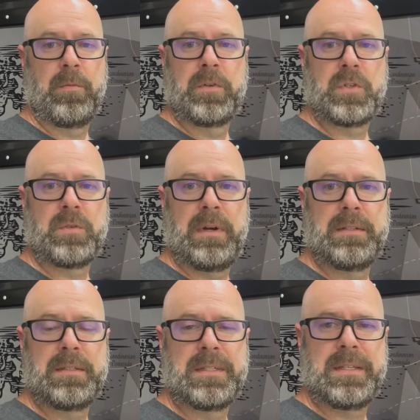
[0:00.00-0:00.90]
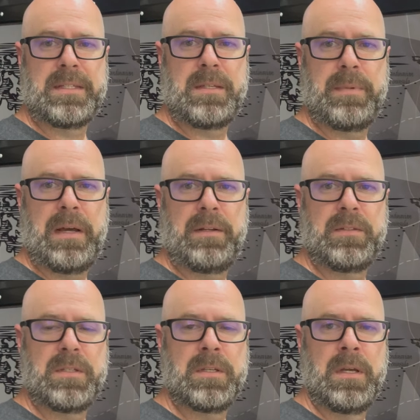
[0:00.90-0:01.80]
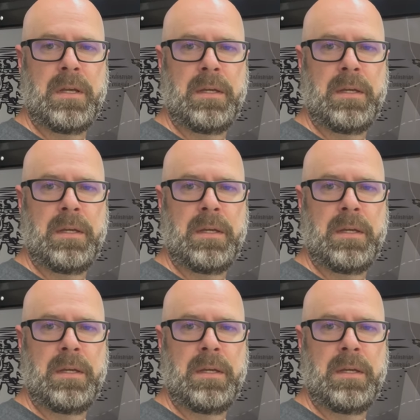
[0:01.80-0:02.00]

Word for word: which is around 60 pounds.